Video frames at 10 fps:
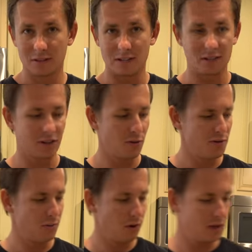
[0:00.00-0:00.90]
That's going to go
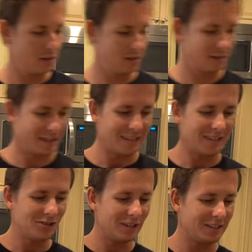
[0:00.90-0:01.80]
in the wok. And
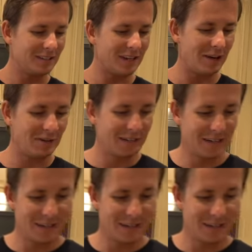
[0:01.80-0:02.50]
then check these out.